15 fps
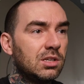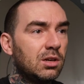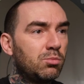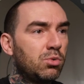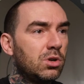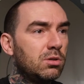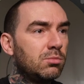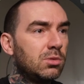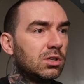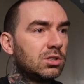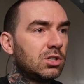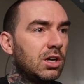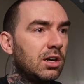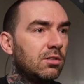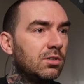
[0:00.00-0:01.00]
I pretty much
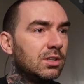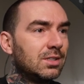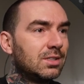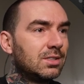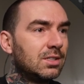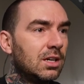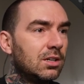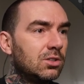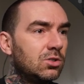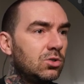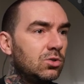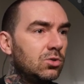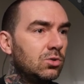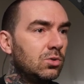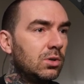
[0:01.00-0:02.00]
have it set
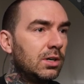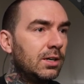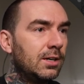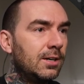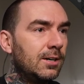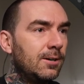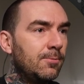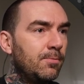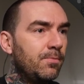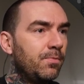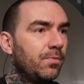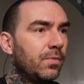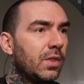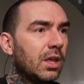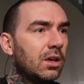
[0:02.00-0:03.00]
to
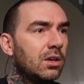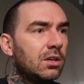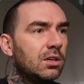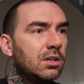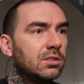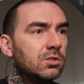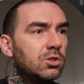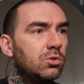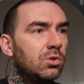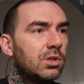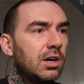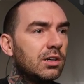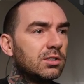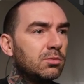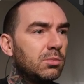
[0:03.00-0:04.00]

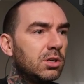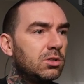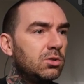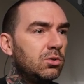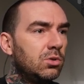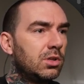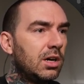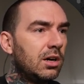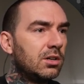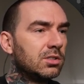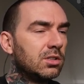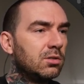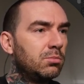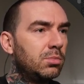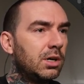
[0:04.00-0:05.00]
2000 by
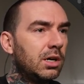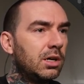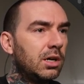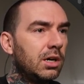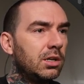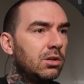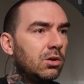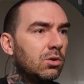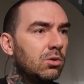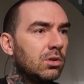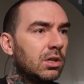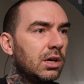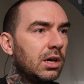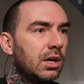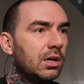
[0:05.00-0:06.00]
2000, but I know
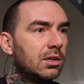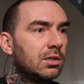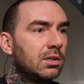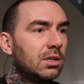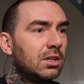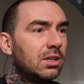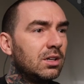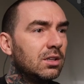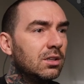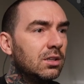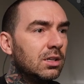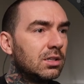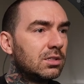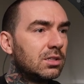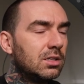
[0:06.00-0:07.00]
that
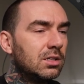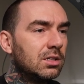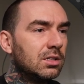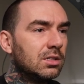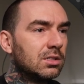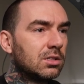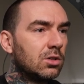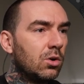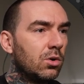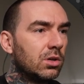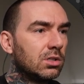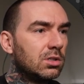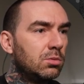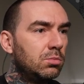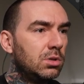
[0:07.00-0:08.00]
this is going
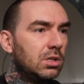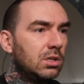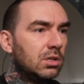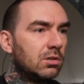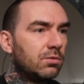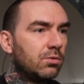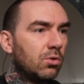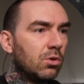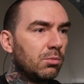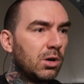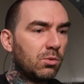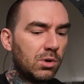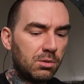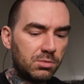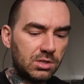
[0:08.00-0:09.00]
to be for my
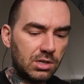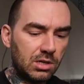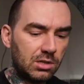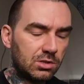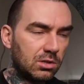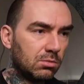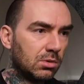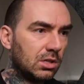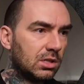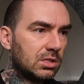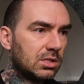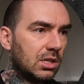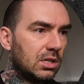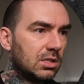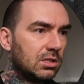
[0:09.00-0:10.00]
website, so I'm going to
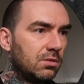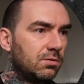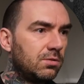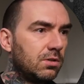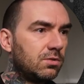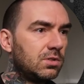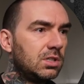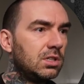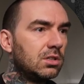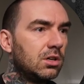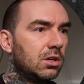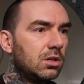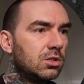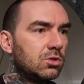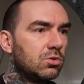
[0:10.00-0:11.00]
set it to
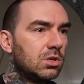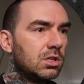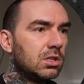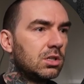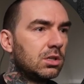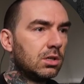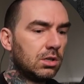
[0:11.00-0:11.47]
1500,